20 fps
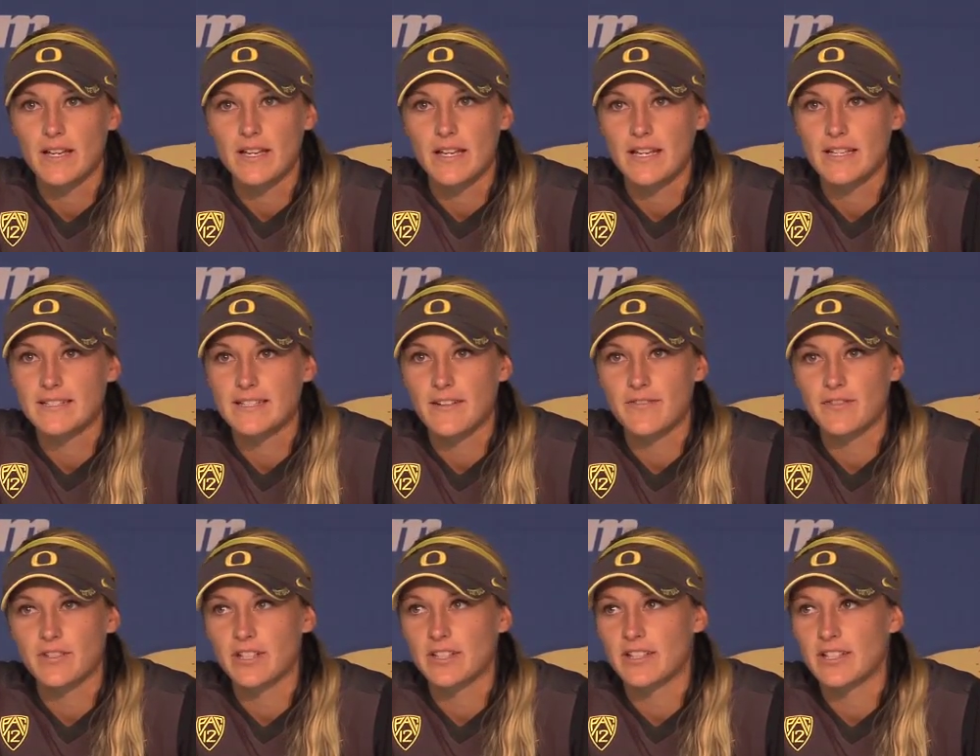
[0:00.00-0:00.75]
it
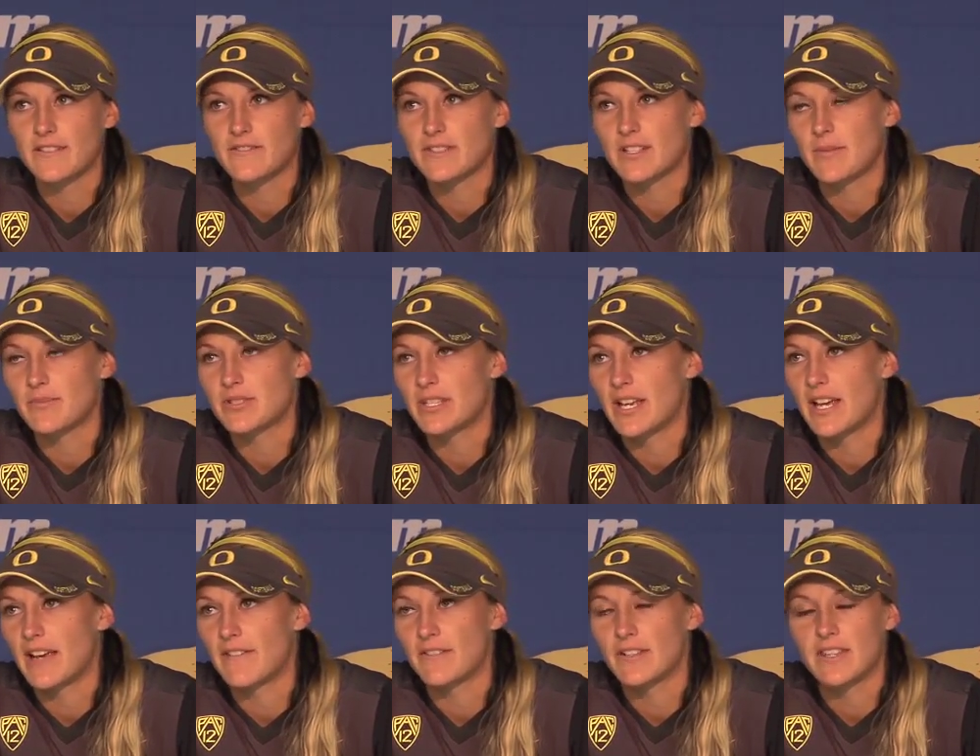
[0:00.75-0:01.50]
definitely lives up
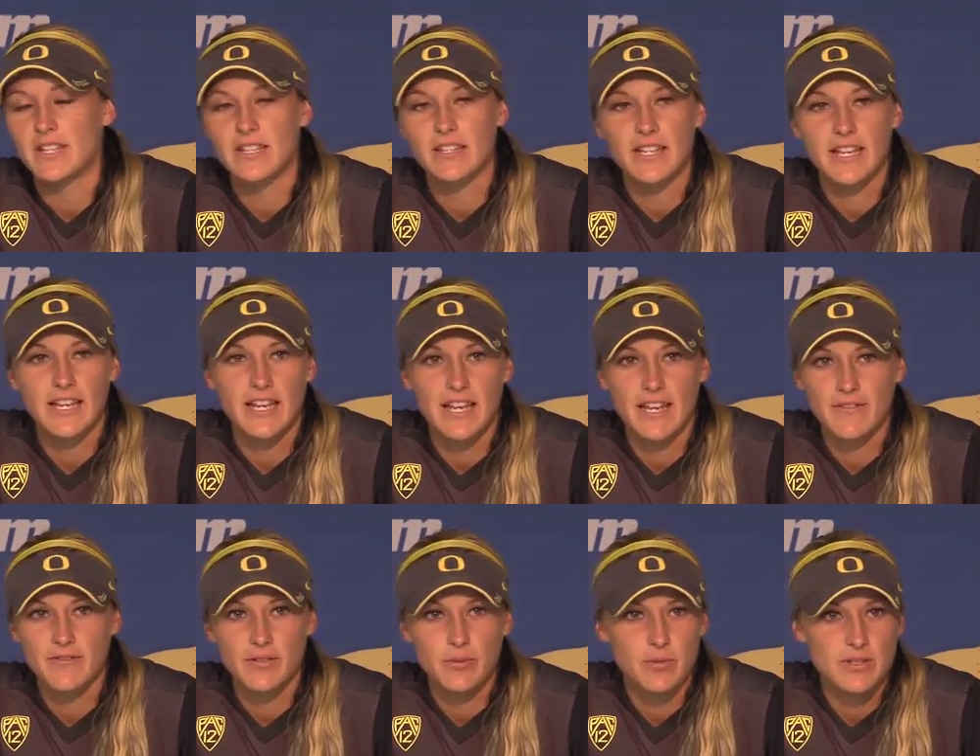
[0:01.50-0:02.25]
to everything that
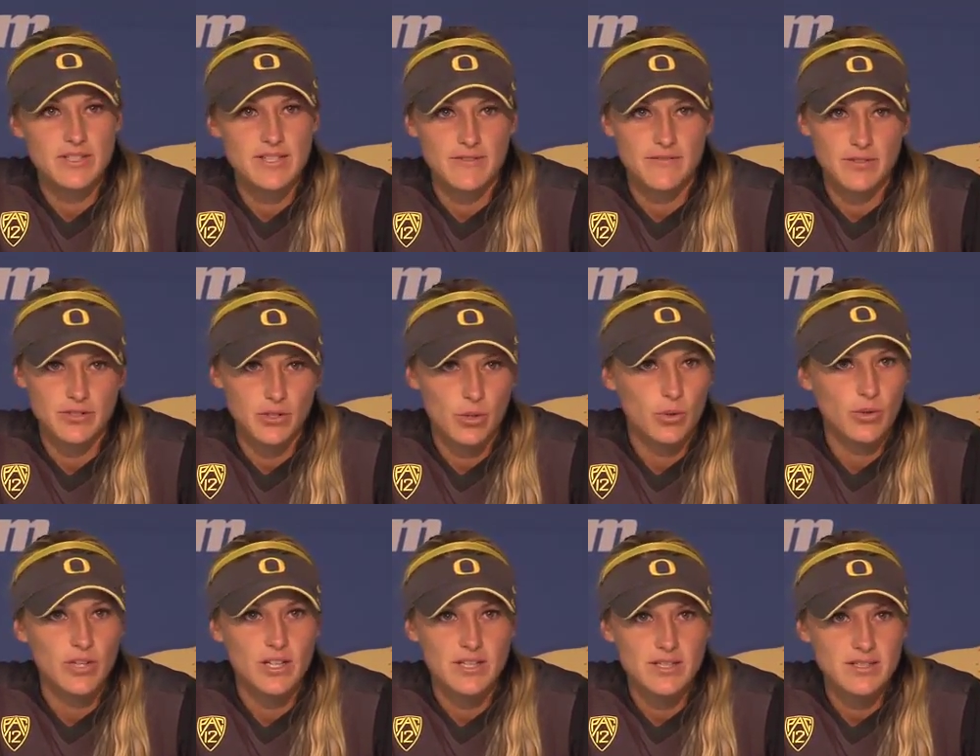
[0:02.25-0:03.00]
everyone's ever
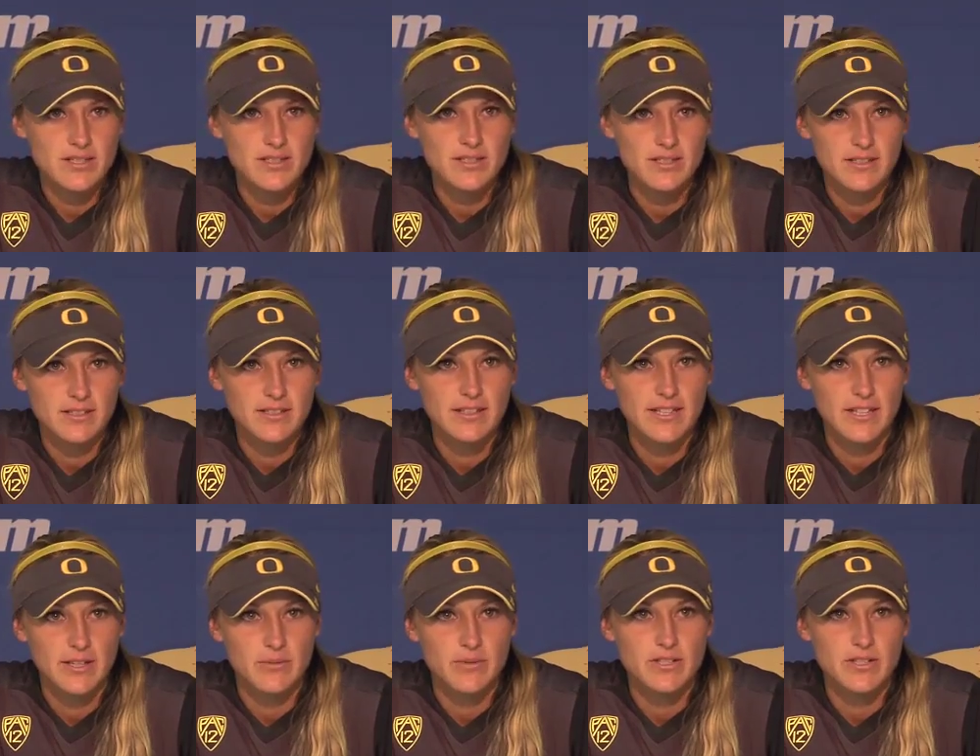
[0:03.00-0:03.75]
told us
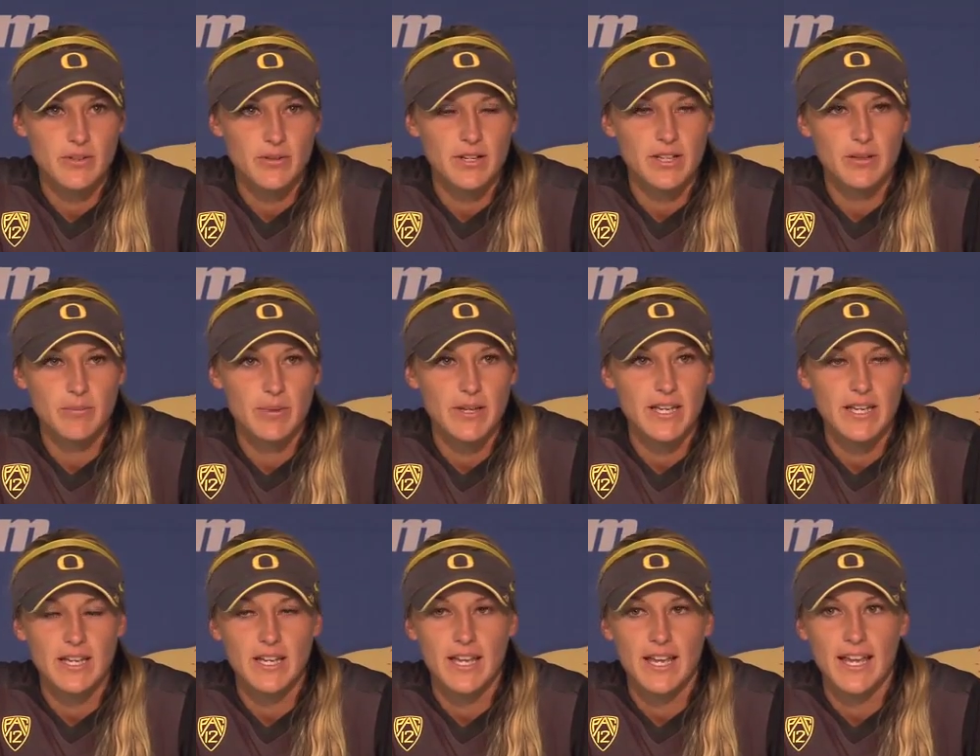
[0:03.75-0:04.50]
that it was going to be,